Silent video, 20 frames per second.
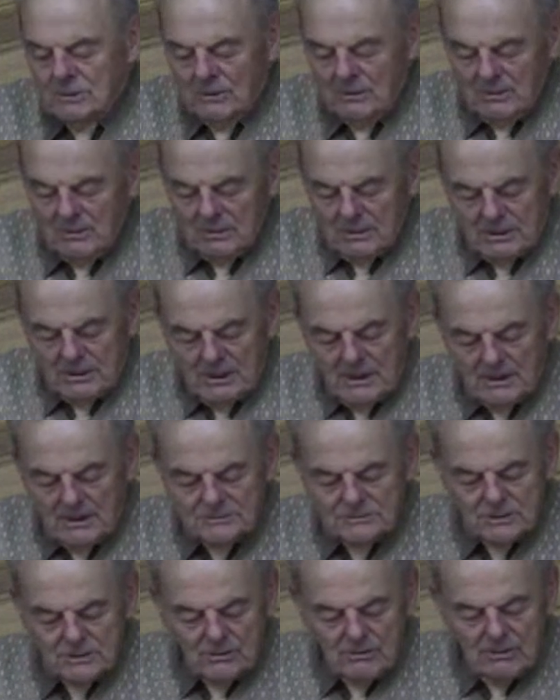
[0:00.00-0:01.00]
So
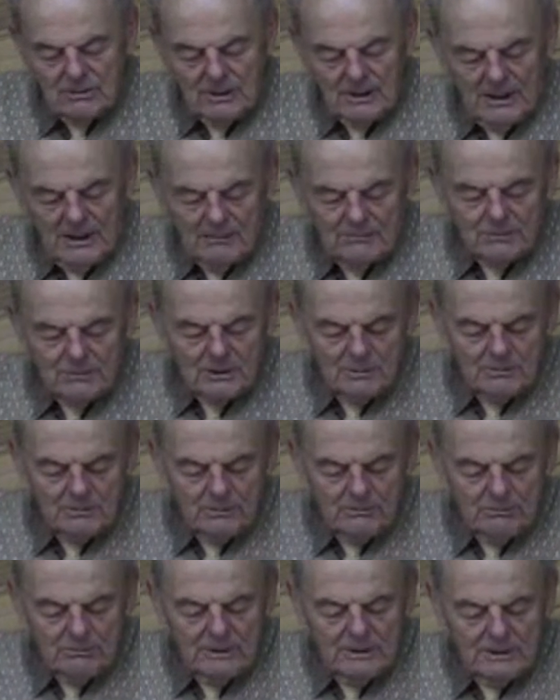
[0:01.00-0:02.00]
consequently, I'm going to
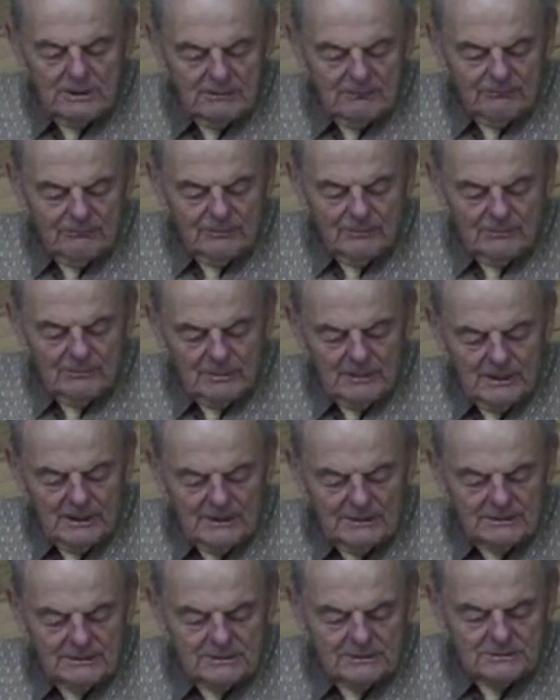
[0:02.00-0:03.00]
be reading from
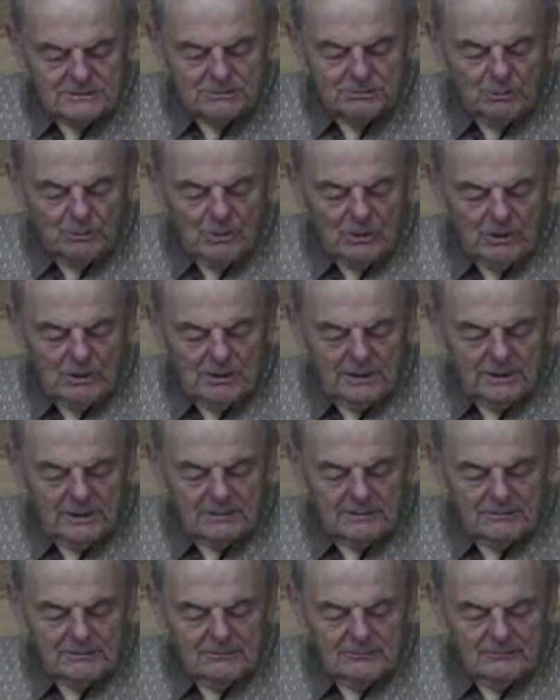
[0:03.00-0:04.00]
that this
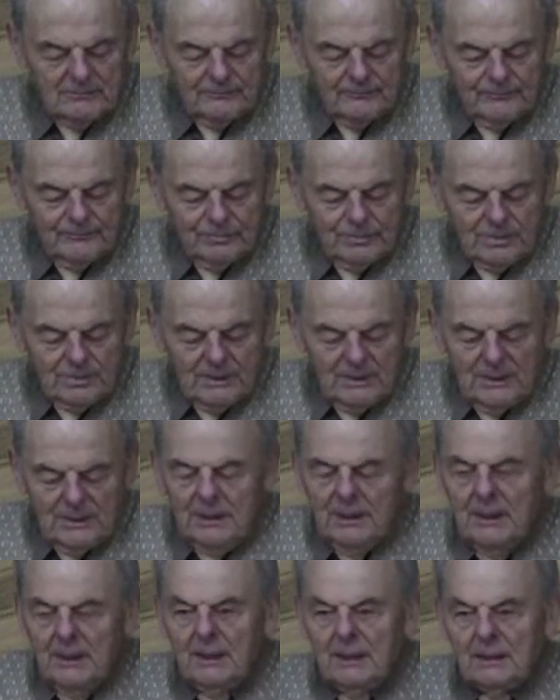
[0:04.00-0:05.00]
morning,
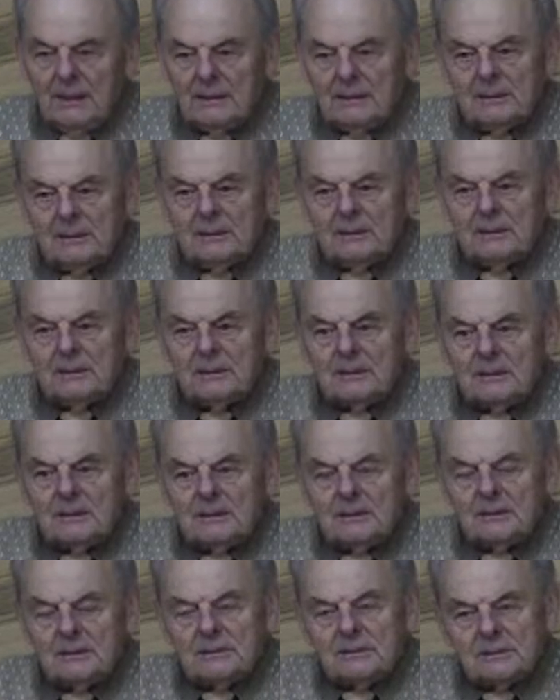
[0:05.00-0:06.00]
and
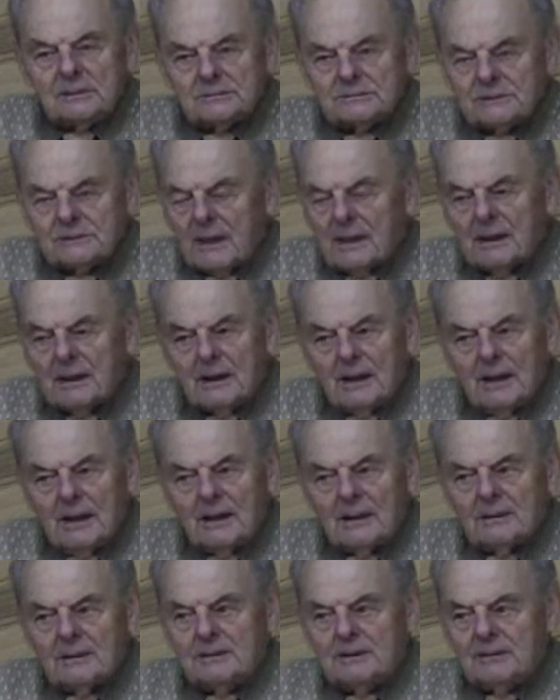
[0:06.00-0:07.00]
there's not a
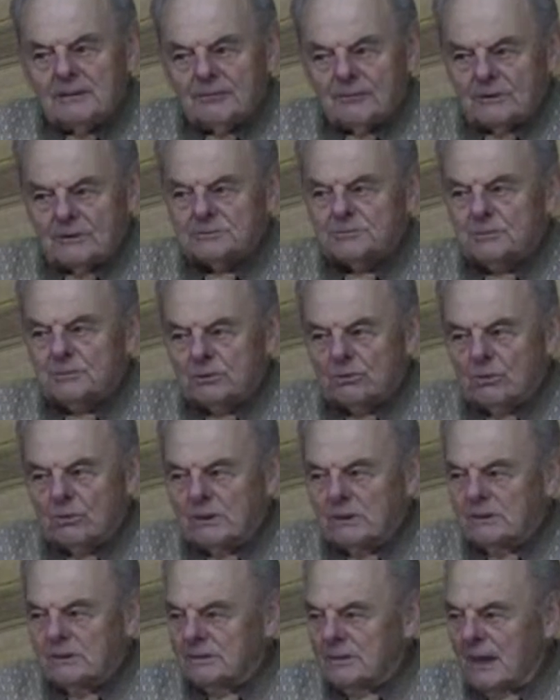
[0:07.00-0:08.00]
lot of difference
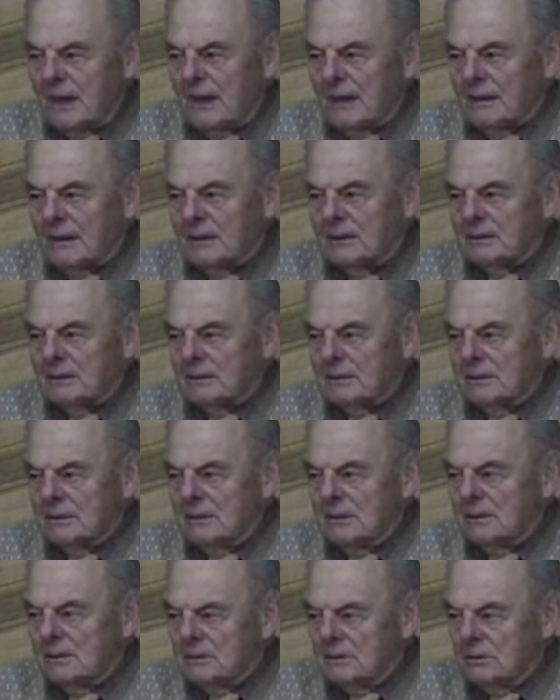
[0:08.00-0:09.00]
between that and
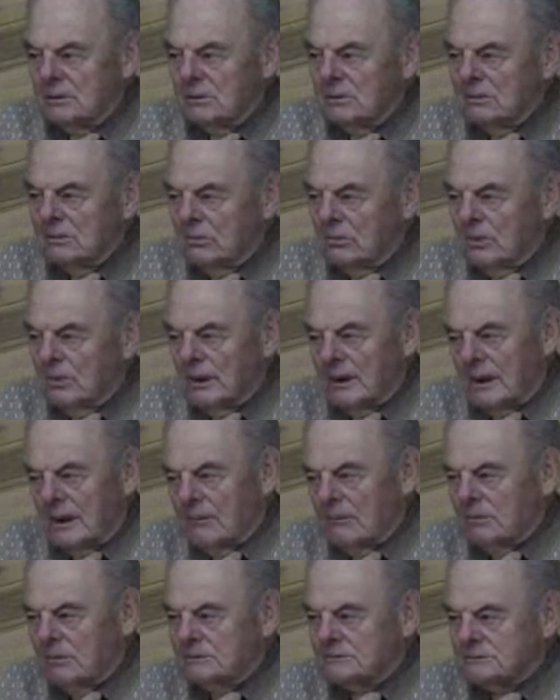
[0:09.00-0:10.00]
what
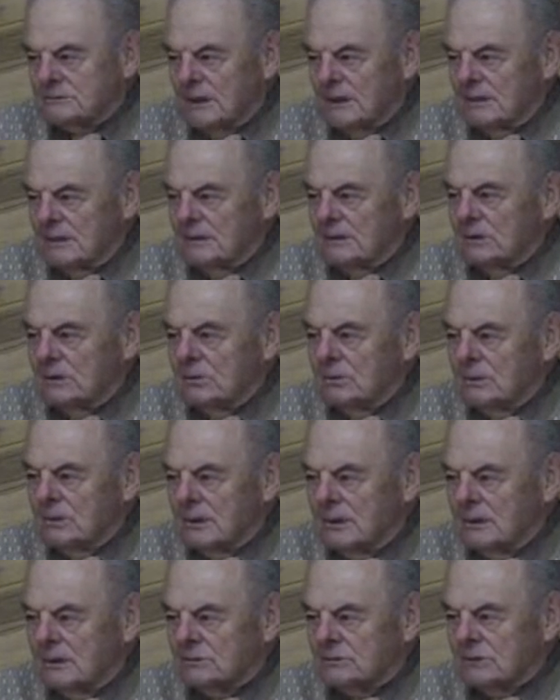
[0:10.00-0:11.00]
I would say the New
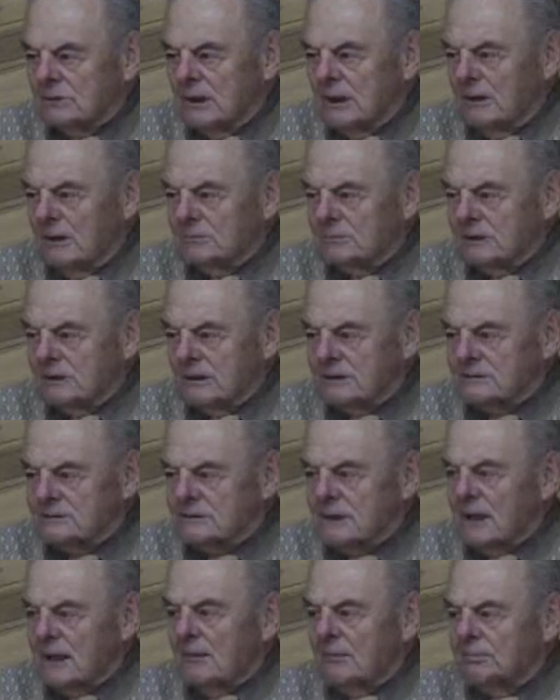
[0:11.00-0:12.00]
King James,
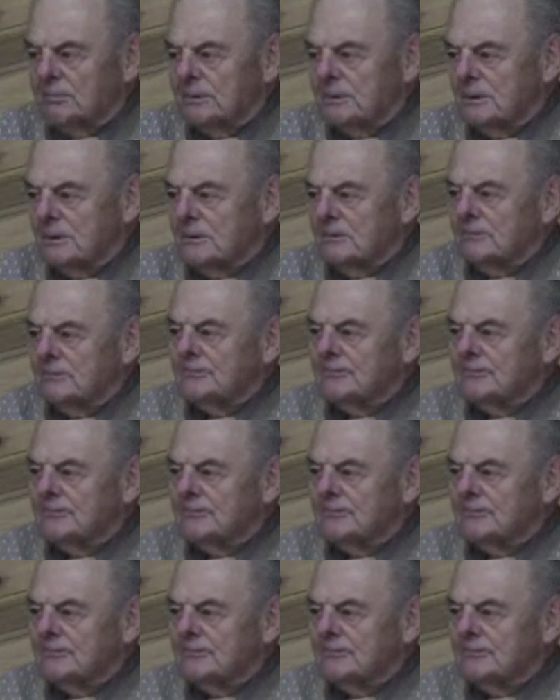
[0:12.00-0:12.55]
except